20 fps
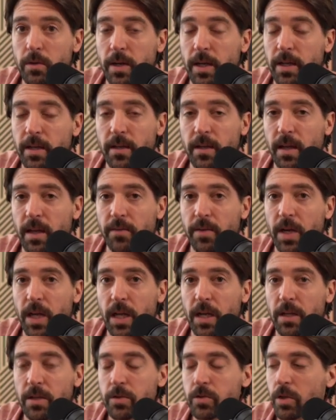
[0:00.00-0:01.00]
I didn't give it
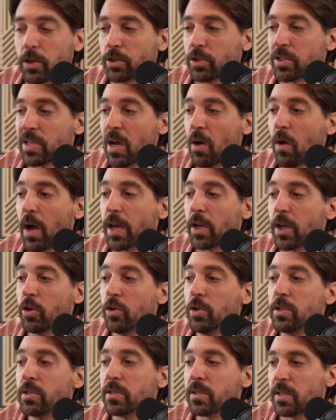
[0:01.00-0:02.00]
any instructions. Now I
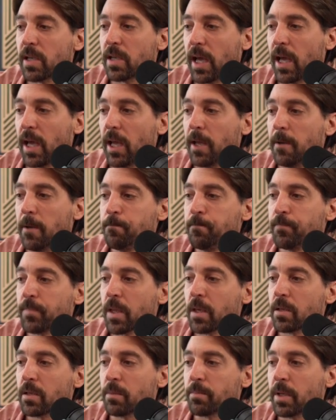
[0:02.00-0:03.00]
could say
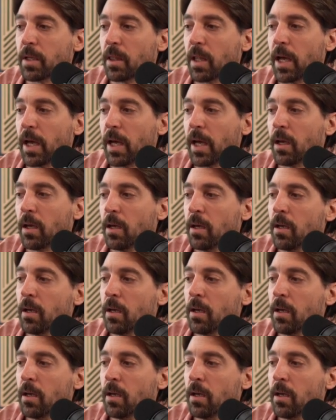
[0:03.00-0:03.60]
something like,